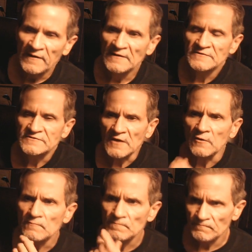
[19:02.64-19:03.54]
so
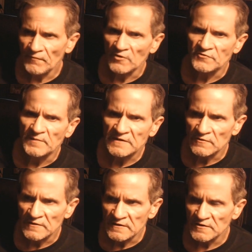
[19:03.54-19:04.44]
as far as
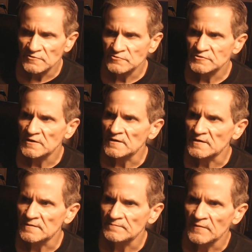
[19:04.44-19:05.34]
Bitcoin
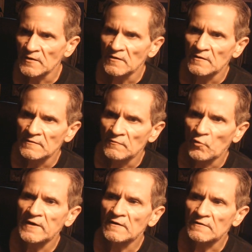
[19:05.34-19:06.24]
goes,
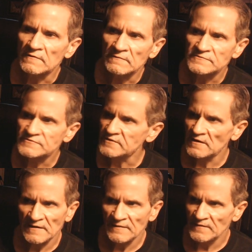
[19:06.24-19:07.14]
we are still
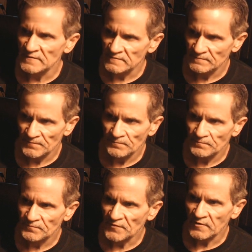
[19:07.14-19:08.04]
in the
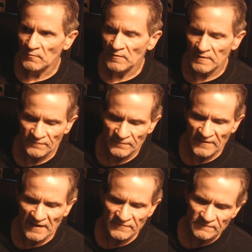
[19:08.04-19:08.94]

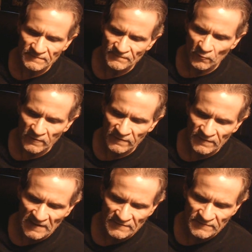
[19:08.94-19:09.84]
31,000,
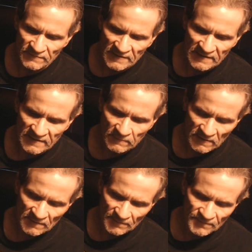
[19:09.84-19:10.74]
40,000 range.
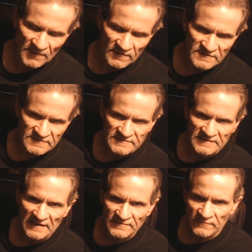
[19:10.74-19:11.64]
Well,
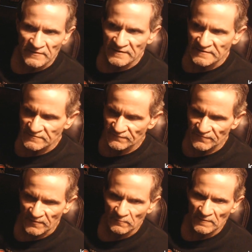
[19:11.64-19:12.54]
36,000 range,
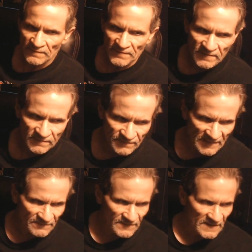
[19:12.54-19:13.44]
31,
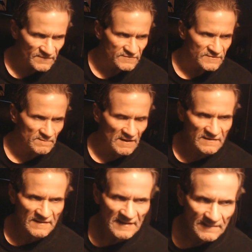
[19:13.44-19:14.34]
35,000, something like
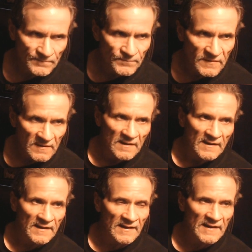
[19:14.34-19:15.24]
that.
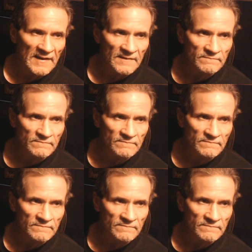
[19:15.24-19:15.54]
And